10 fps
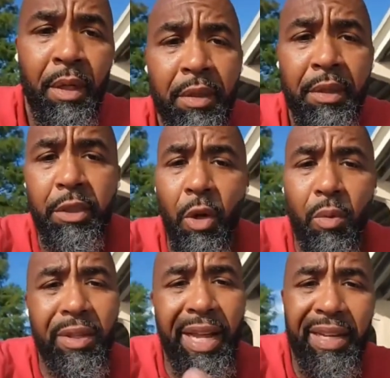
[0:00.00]
just
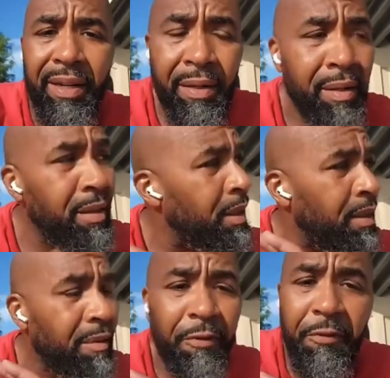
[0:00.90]
don't let
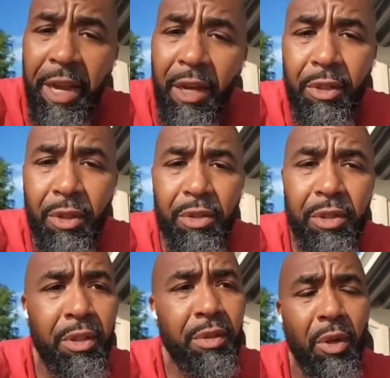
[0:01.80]

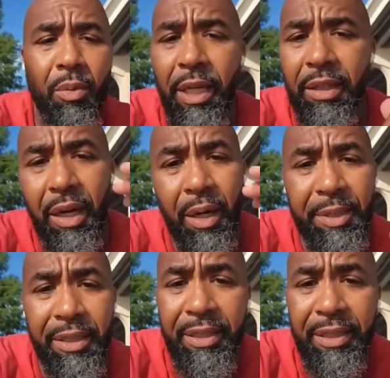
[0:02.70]
failures, don't let the ups and